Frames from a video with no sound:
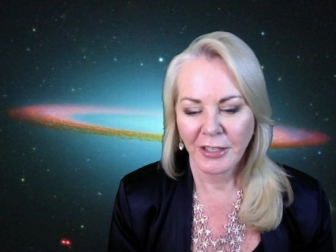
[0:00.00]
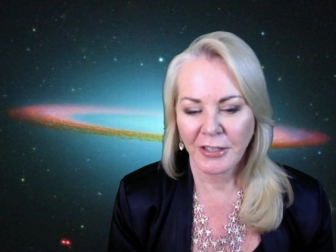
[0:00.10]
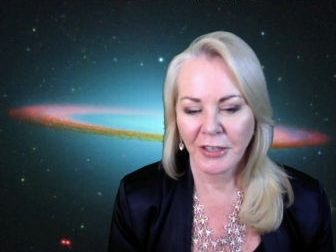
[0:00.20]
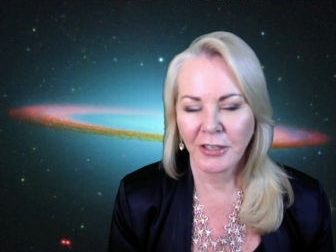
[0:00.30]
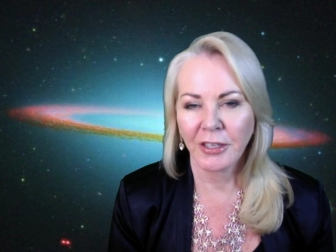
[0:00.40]

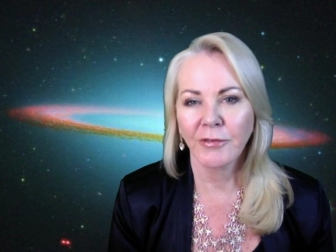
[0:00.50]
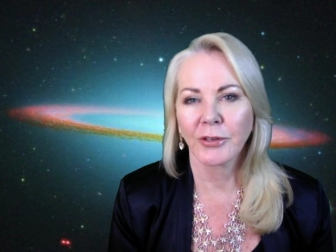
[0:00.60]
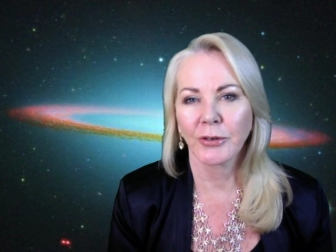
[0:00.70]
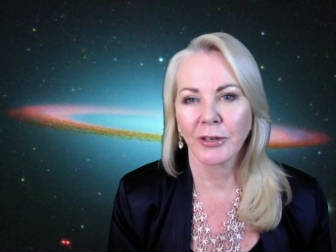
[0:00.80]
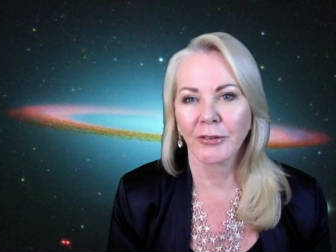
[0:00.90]
assertive
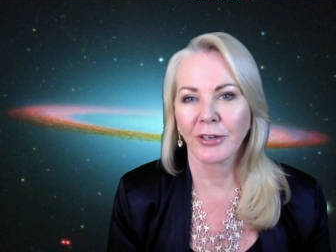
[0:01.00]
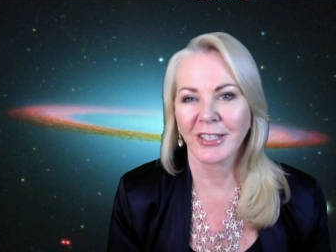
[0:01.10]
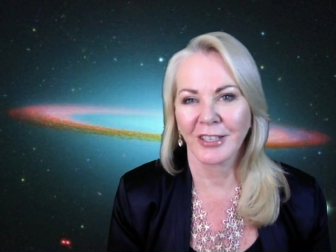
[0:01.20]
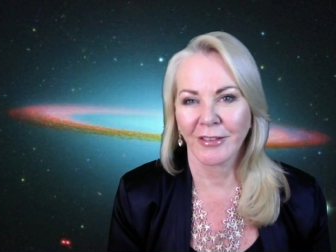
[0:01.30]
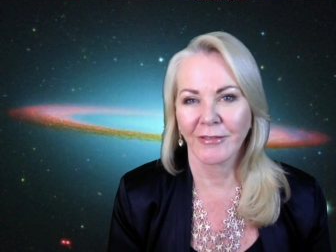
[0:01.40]
or
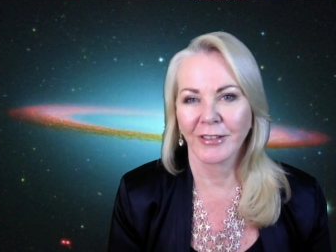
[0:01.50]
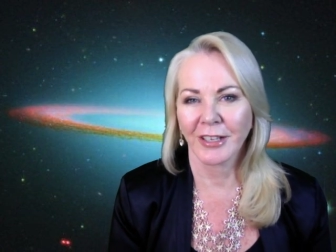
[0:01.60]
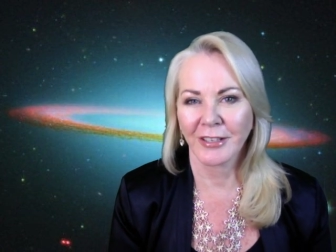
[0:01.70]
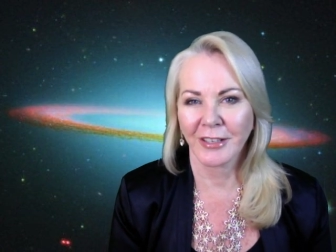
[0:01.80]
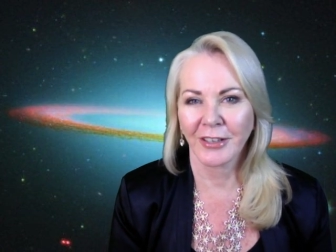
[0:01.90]
aggressive.
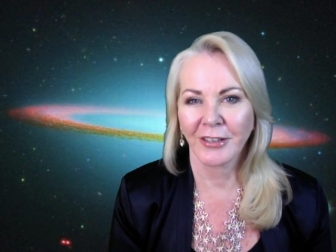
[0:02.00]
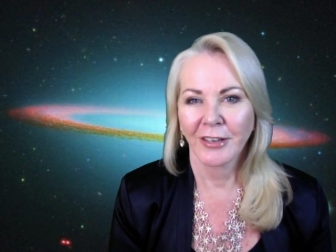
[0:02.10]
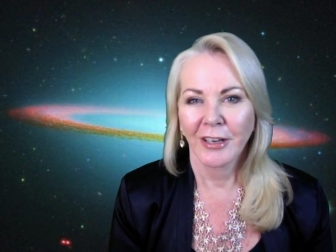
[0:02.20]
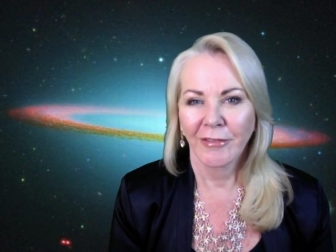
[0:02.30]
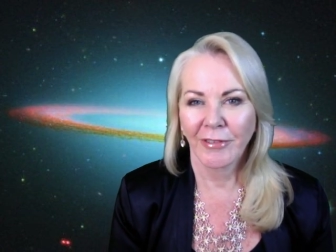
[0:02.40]
There's a
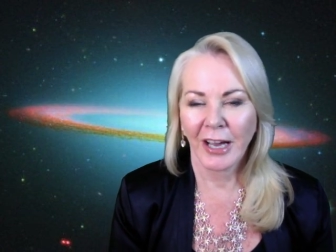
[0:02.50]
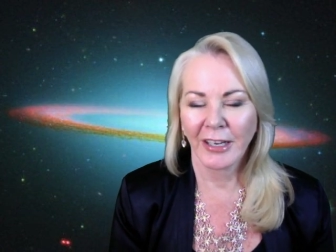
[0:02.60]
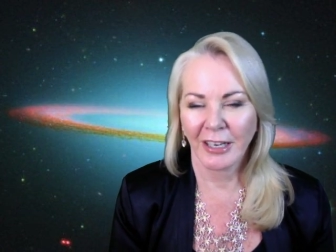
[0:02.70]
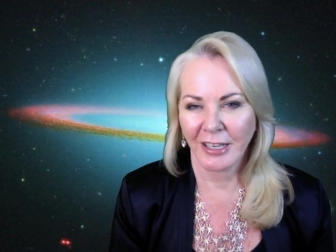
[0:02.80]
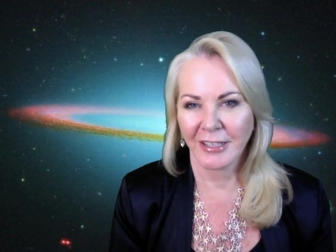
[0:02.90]

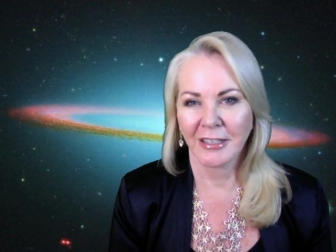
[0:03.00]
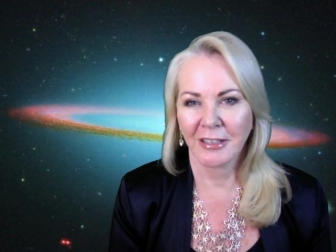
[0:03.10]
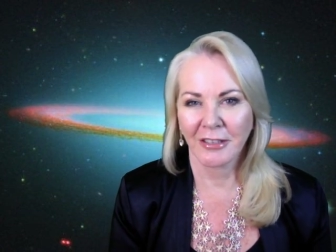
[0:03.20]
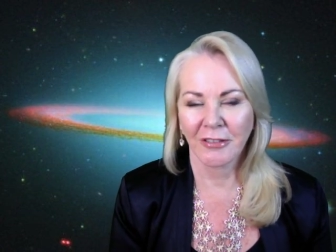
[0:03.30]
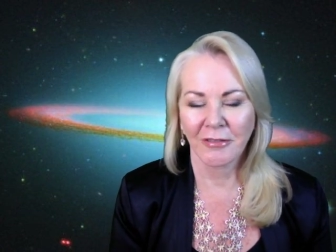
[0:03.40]
fine line,
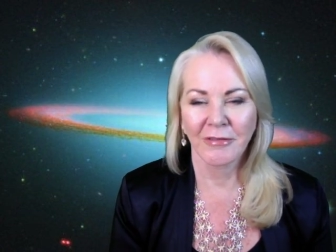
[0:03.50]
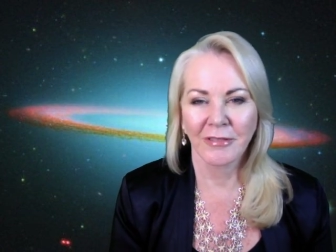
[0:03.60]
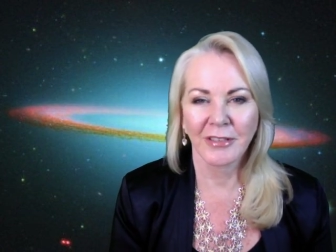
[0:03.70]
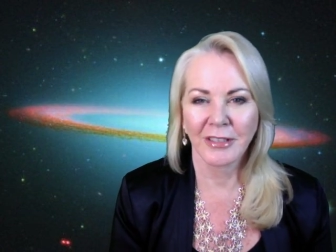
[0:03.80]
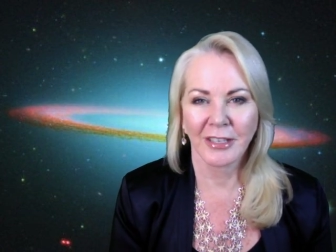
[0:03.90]
there's two
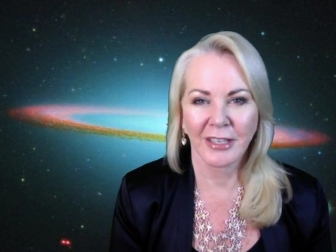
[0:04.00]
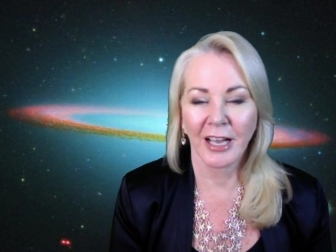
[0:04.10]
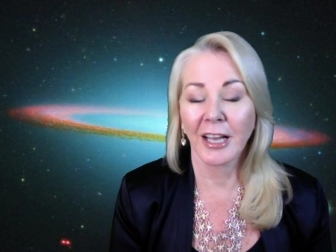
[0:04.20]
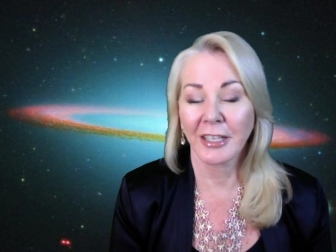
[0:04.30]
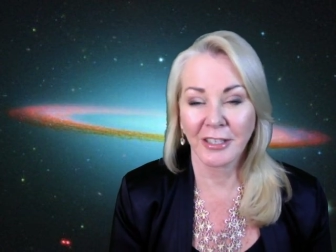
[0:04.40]

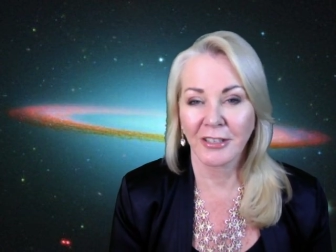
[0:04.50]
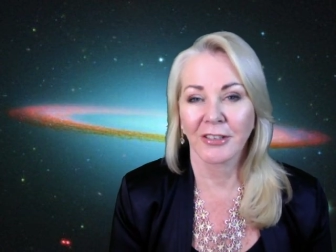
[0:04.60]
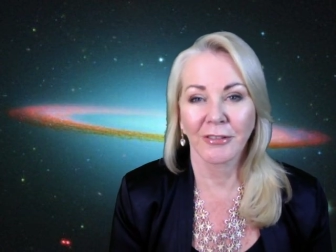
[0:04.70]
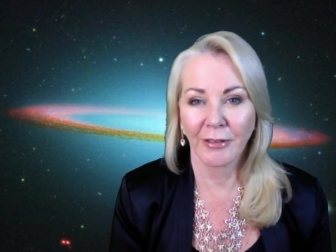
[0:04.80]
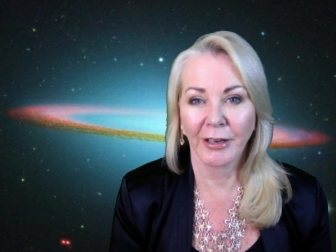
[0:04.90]
sides
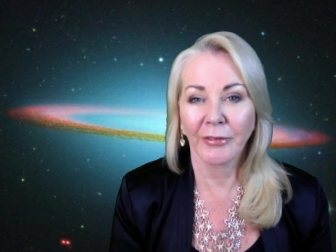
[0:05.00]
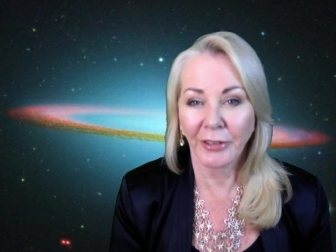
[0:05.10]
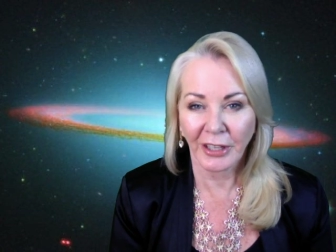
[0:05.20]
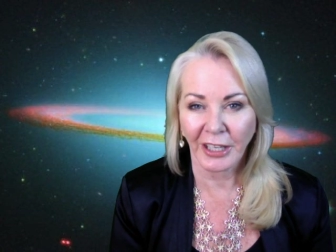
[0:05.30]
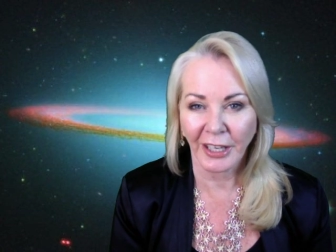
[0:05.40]
to
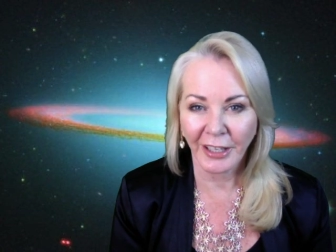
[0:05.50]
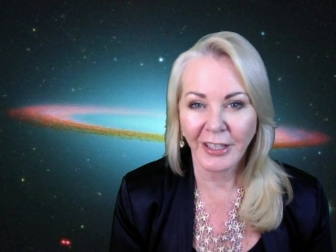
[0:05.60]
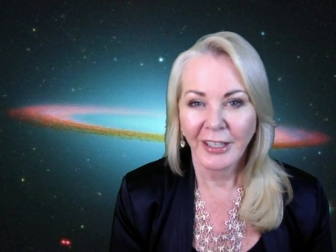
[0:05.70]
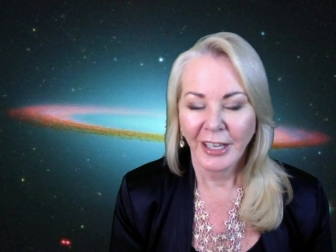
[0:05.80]
everything.